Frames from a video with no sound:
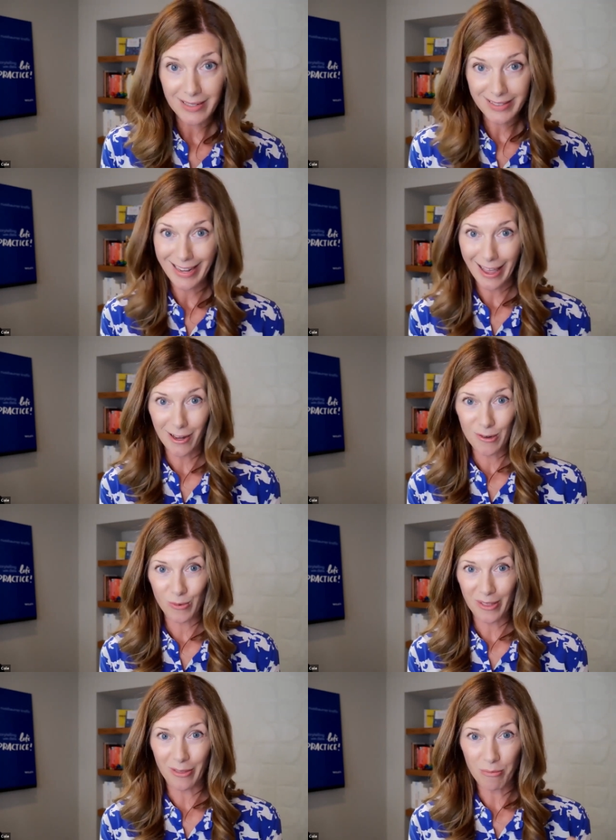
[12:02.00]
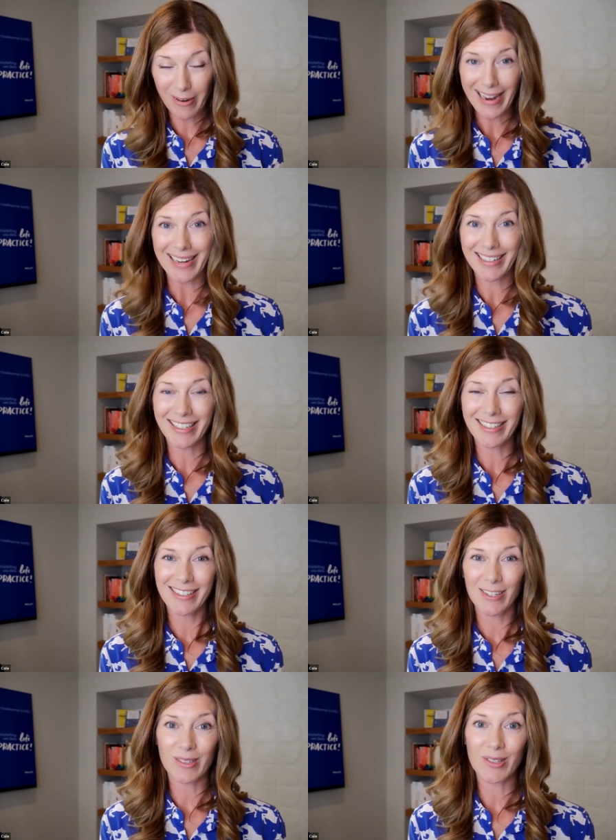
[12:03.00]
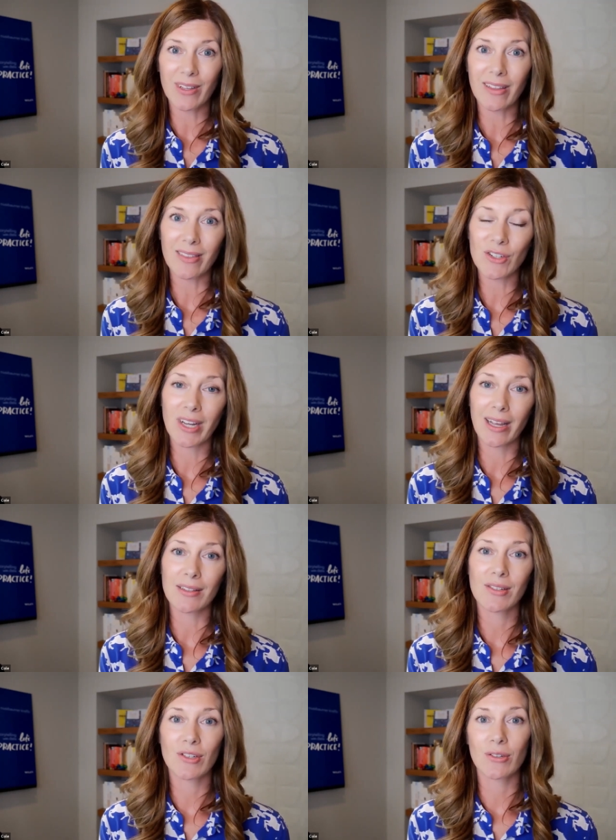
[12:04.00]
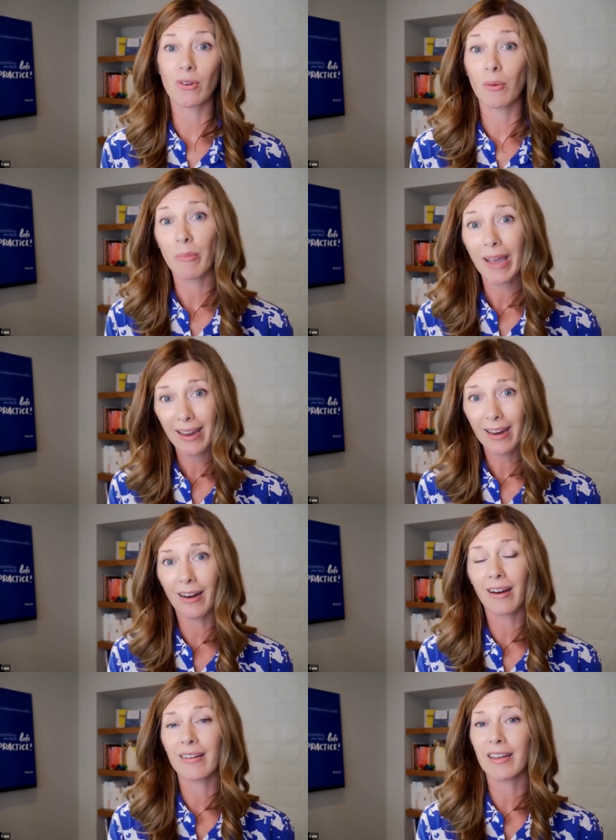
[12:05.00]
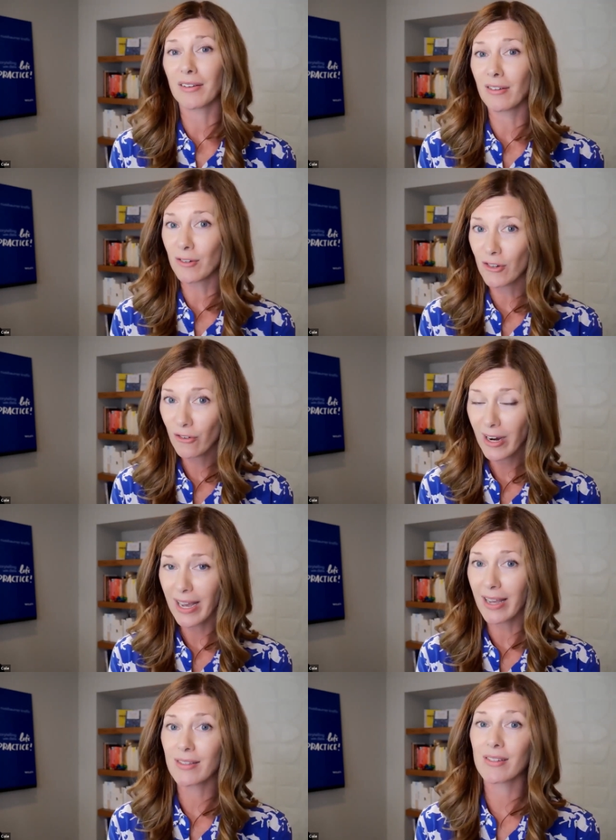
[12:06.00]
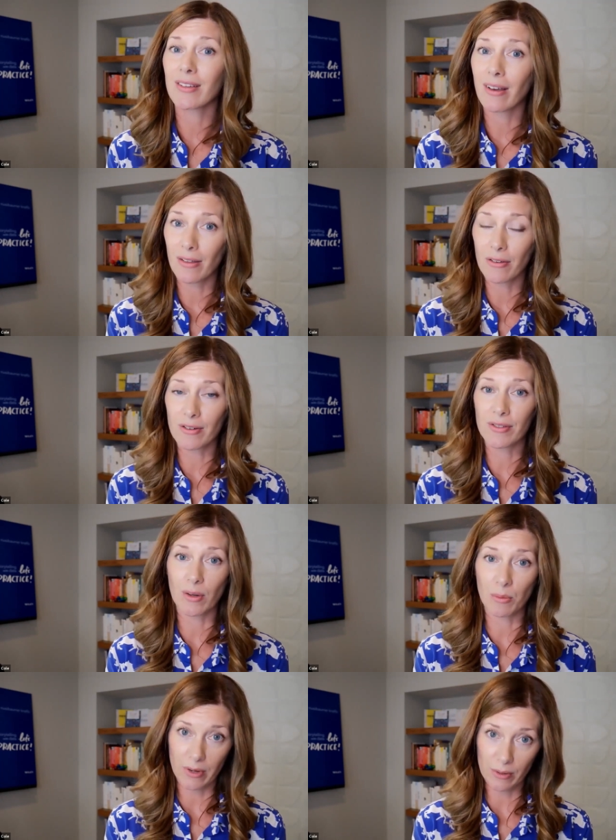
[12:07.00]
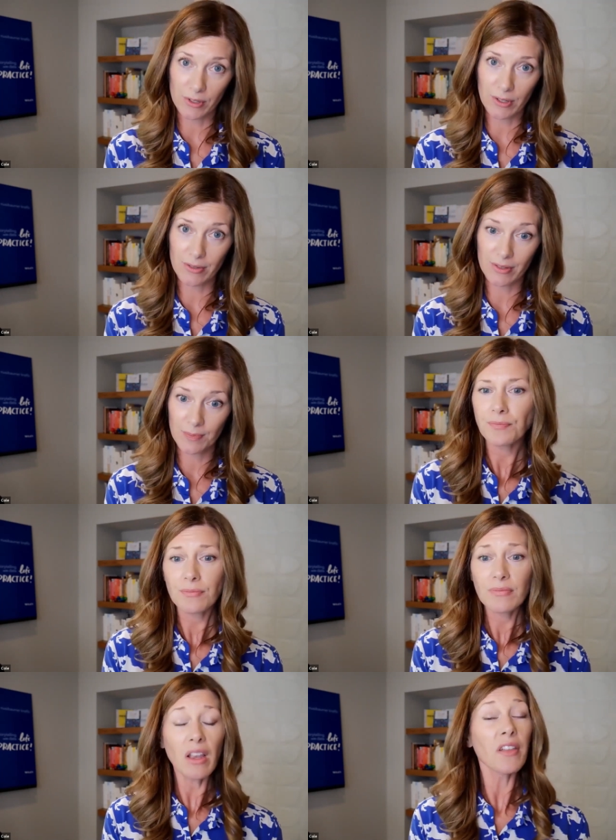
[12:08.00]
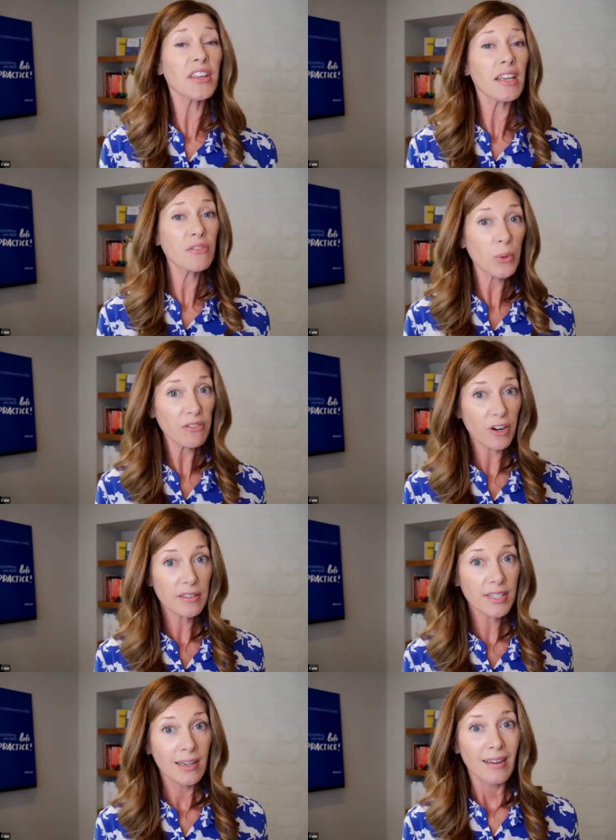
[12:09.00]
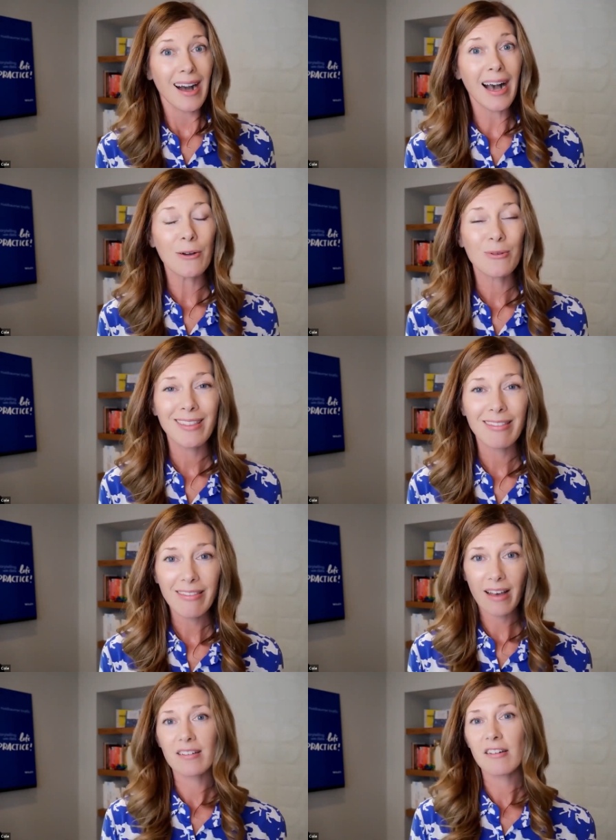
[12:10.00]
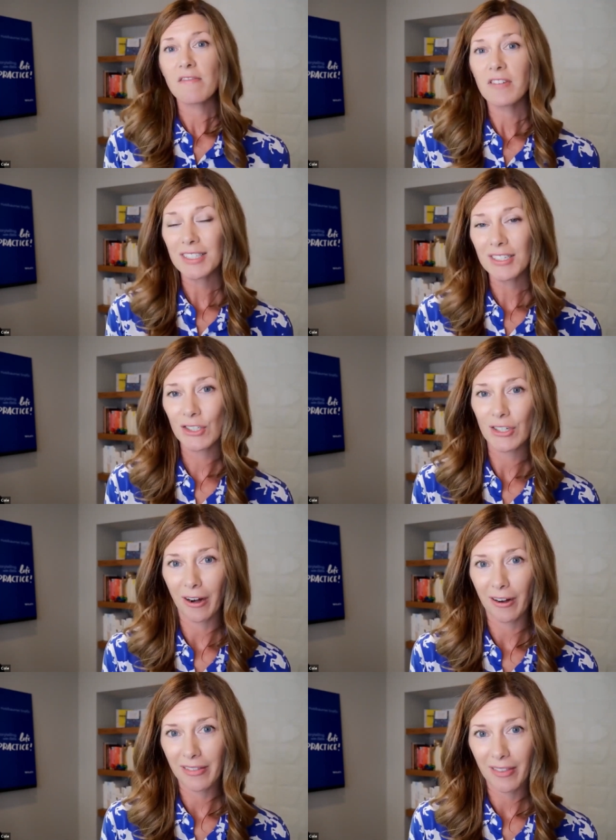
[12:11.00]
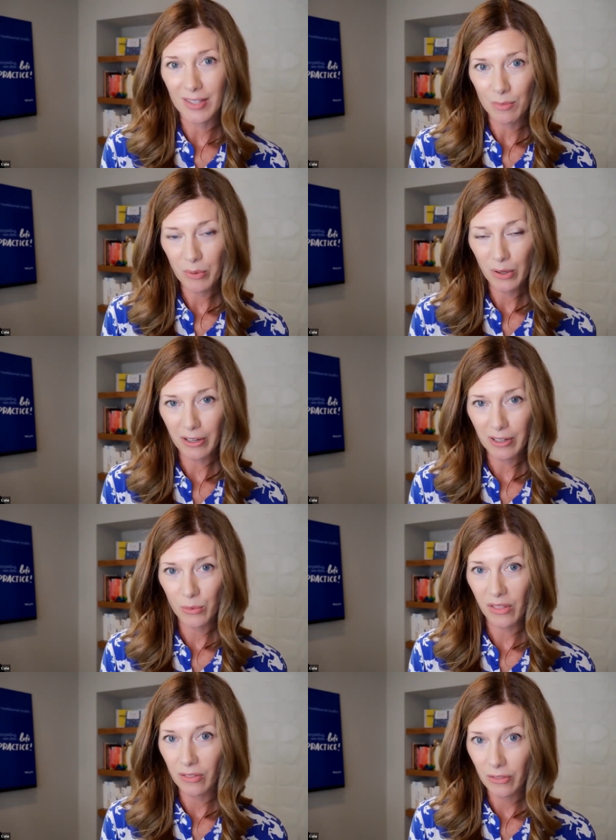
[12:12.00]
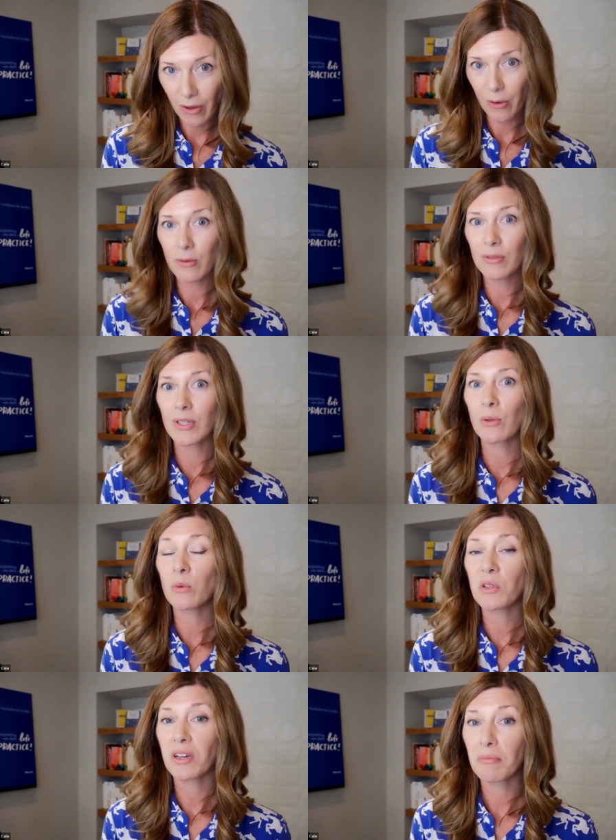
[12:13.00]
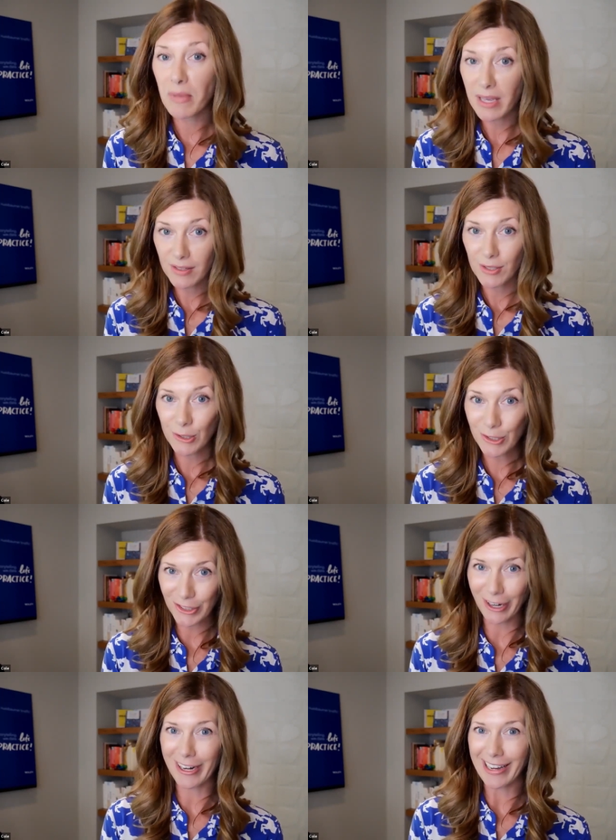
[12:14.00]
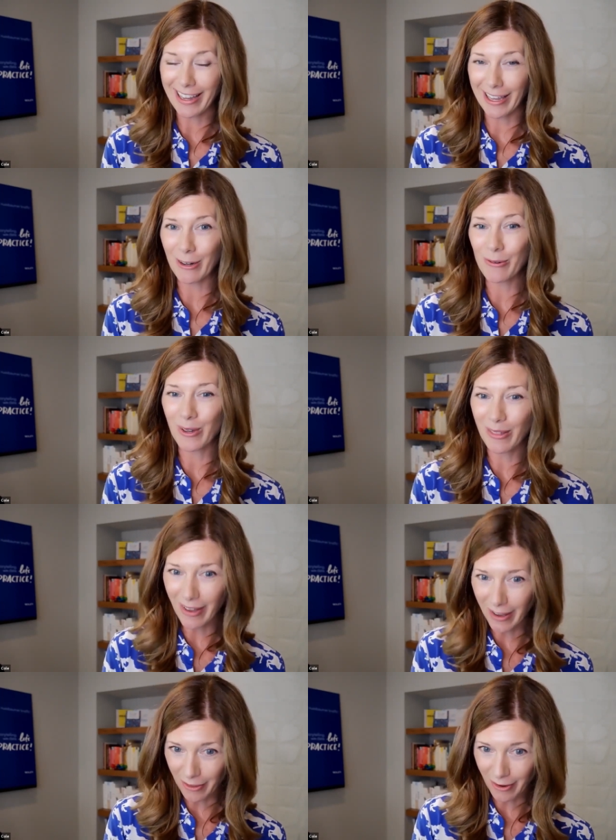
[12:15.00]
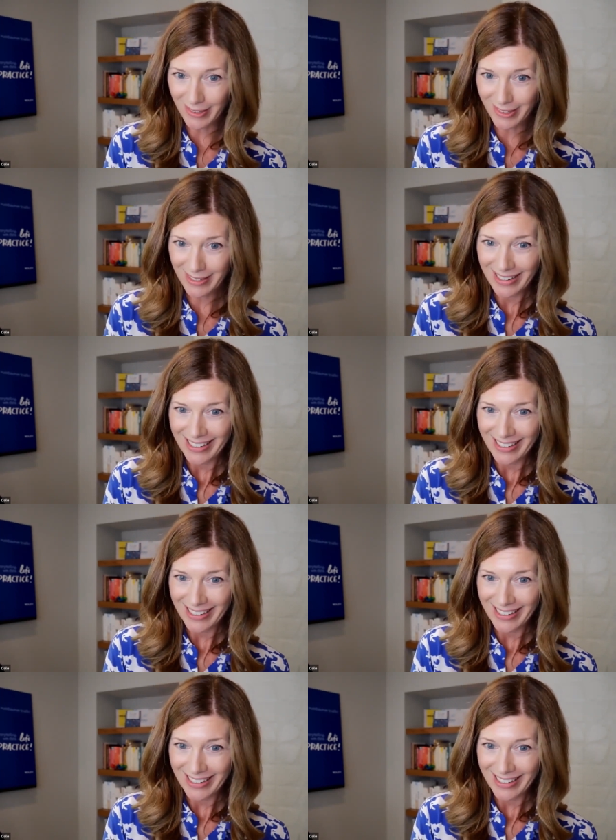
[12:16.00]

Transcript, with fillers: doesn't end with the practice. You also get the chance to compare and contrast to others' approaches. On the giveaway front, I would love to share this book with those who will commit to sharing it with others.